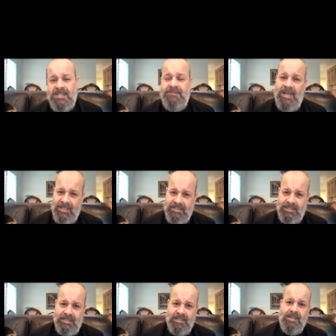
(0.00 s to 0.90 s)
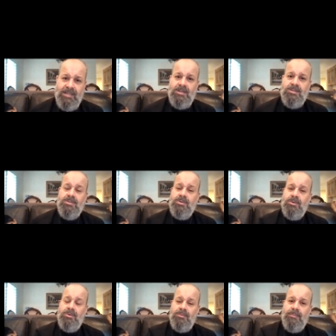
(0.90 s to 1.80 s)
is vanity."
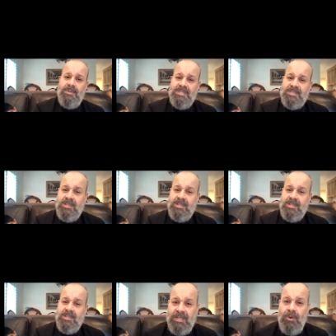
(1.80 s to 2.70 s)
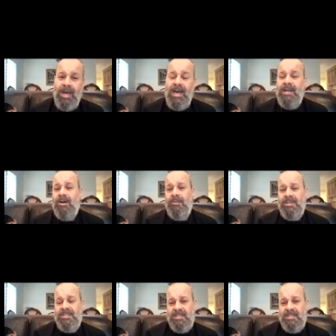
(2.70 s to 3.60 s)
So Solomon, who had all
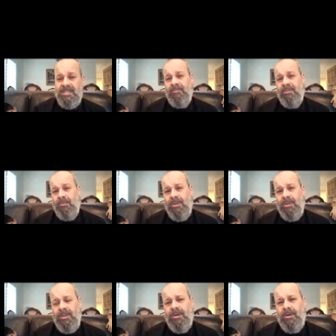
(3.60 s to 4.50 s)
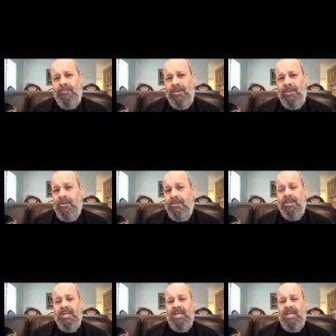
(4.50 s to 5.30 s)
these things of the, the of the earth,